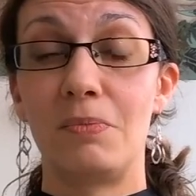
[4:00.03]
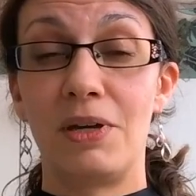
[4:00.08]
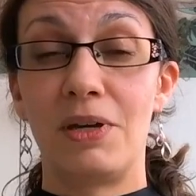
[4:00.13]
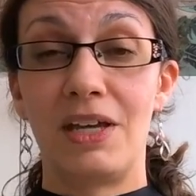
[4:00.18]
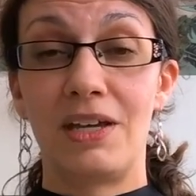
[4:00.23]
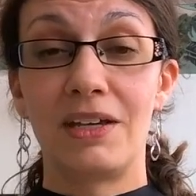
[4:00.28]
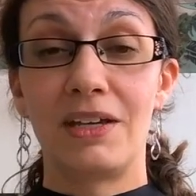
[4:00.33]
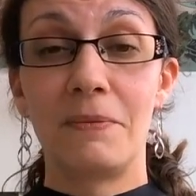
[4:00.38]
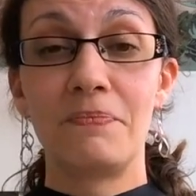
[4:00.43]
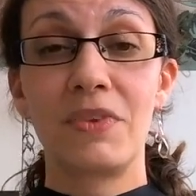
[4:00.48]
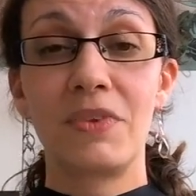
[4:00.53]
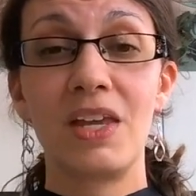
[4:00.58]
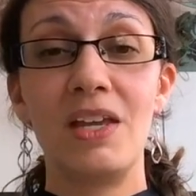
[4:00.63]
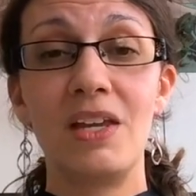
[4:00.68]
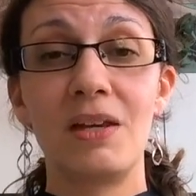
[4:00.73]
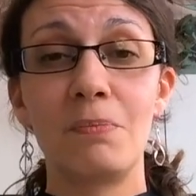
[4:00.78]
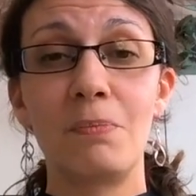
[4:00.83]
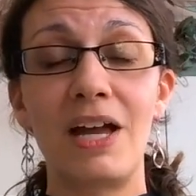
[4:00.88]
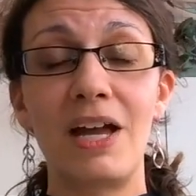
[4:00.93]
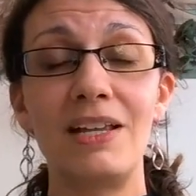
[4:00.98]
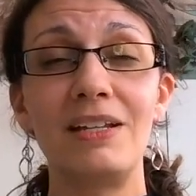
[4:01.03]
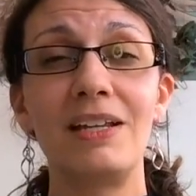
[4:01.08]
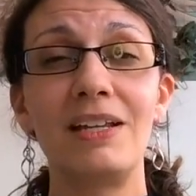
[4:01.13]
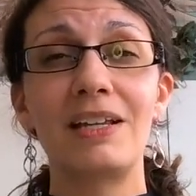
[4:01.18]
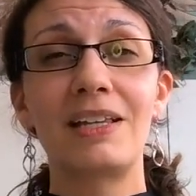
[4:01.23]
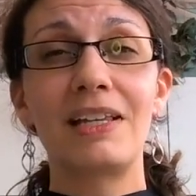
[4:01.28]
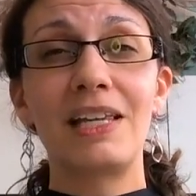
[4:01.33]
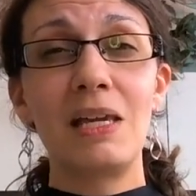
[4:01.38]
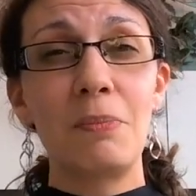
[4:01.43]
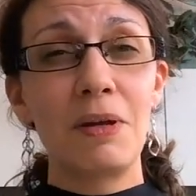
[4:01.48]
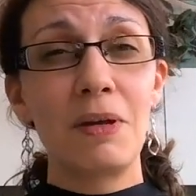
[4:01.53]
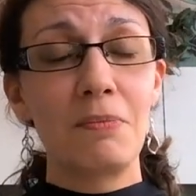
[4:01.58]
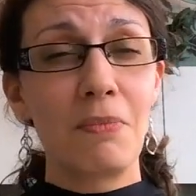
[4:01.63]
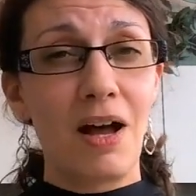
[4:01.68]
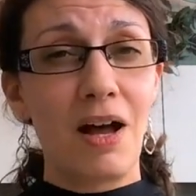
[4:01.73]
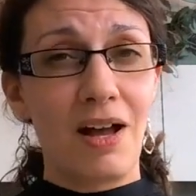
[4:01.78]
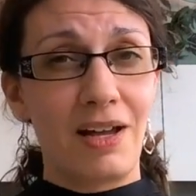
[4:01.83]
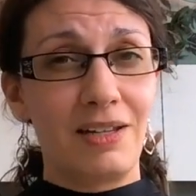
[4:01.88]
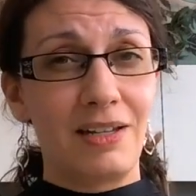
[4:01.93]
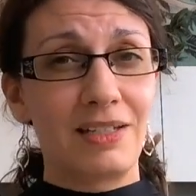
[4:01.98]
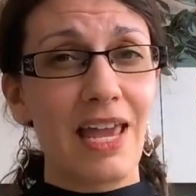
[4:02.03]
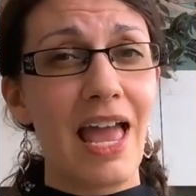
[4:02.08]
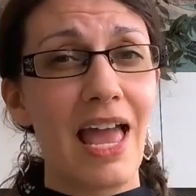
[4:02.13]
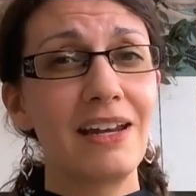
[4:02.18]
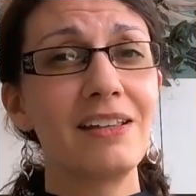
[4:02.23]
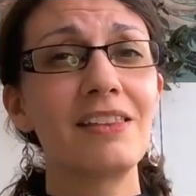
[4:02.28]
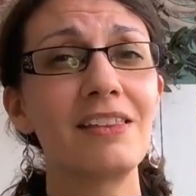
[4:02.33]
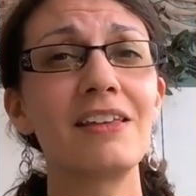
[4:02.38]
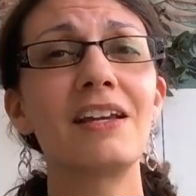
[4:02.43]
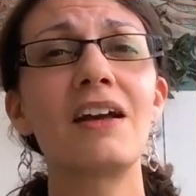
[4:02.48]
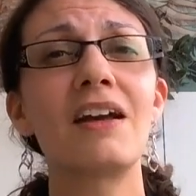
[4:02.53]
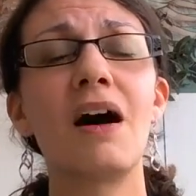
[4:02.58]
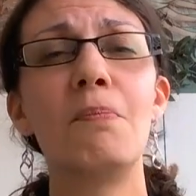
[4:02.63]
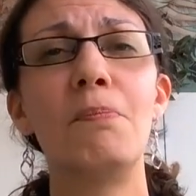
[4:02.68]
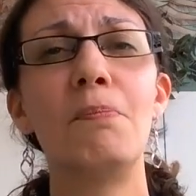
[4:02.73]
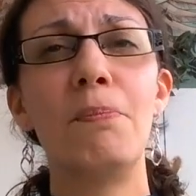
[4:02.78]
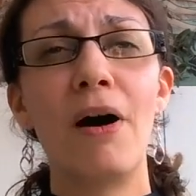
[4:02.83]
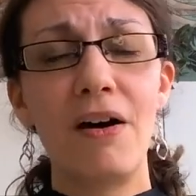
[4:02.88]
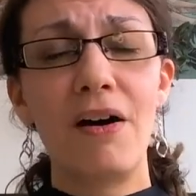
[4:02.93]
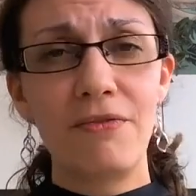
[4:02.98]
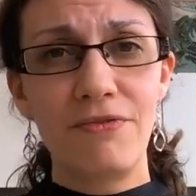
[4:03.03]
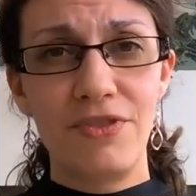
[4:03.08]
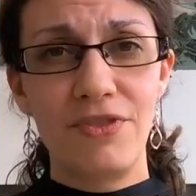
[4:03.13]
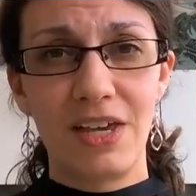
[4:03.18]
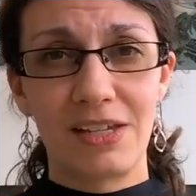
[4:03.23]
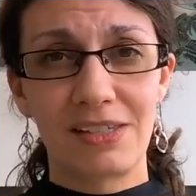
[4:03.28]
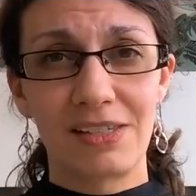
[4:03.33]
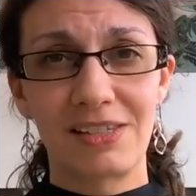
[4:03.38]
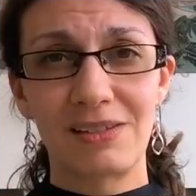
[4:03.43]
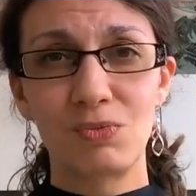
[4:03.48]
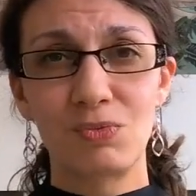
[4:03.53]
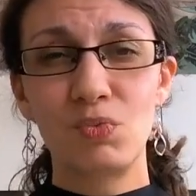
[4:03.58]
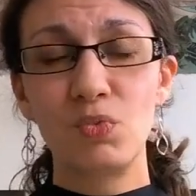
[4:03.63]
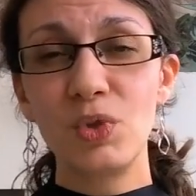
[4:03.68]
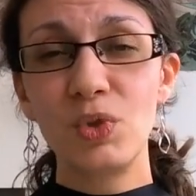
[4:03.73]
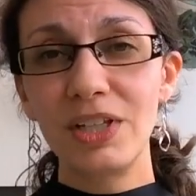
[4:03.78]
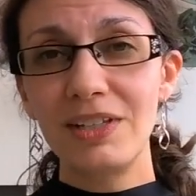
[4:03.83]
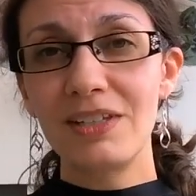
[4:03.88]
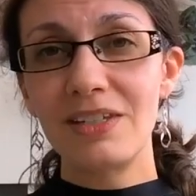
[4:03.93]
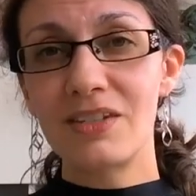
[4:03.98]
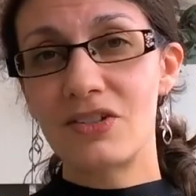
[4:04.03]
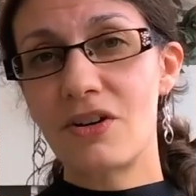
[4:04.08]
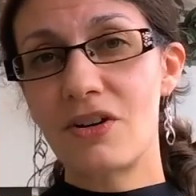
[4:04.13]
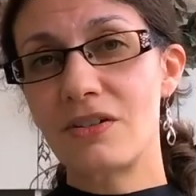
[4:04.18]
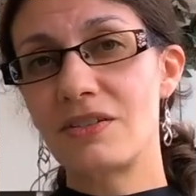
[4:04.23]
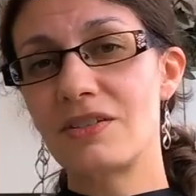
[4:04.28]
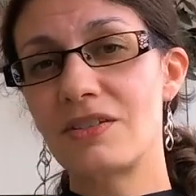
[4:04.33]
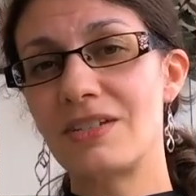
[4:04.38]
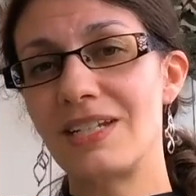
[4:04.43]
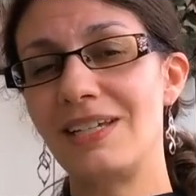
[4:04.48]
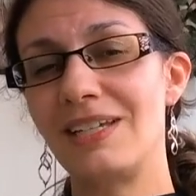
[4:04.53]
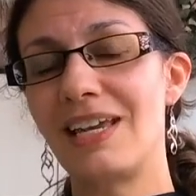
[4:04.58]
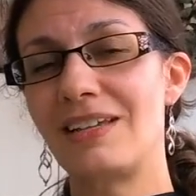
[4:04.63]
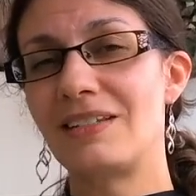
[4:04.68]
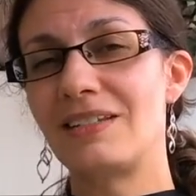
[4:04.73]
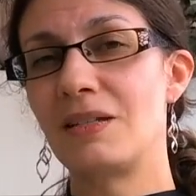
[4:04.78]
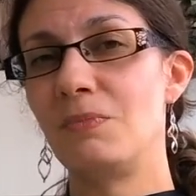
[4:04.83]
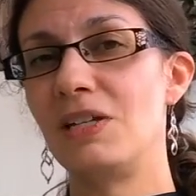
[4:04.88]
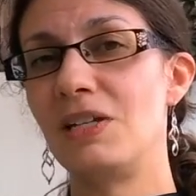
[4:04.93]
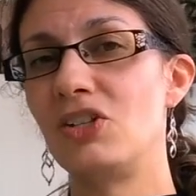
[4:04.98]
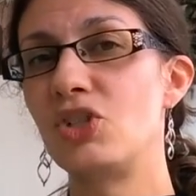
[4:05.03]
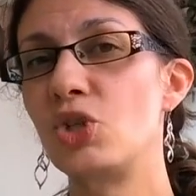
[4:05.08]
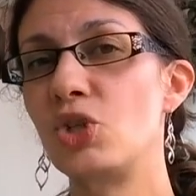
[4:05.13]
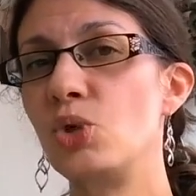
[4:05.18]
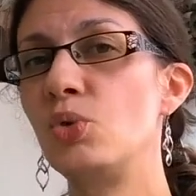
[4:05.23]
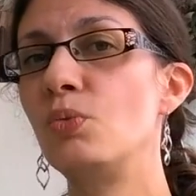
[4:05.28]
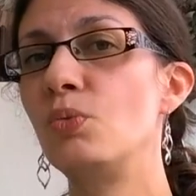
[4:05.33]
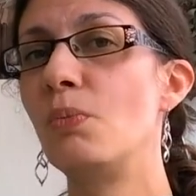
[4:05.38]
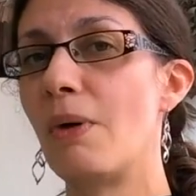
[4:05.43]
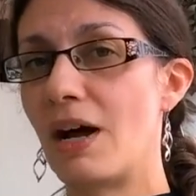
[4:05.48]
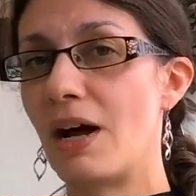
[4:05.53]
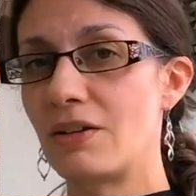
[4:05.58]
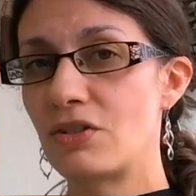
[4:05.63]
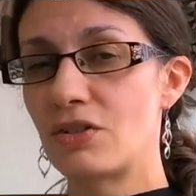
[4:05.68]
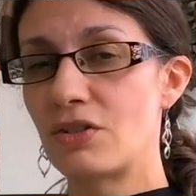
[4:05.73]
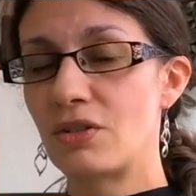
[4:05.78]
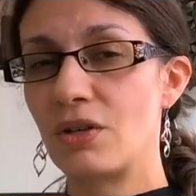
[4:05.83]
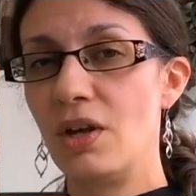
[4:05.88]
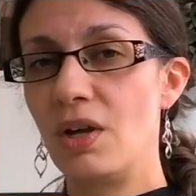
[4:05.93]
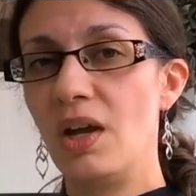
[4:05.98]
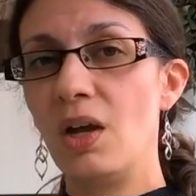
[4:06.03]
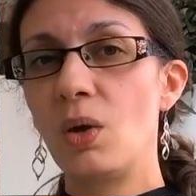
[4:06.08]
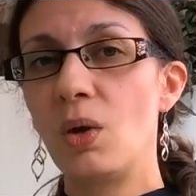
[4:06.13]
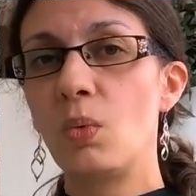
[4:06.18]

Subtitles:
very big. But keep in mind, anything above this really starts to get to be too much.